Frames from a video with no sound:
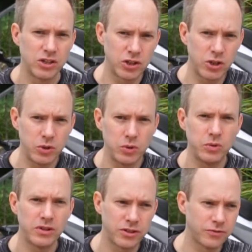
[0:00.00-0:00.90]

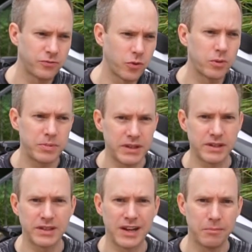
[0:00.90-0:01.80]
2 to 4
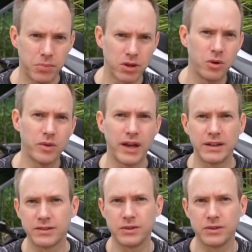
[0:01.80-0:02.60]
PSI below that.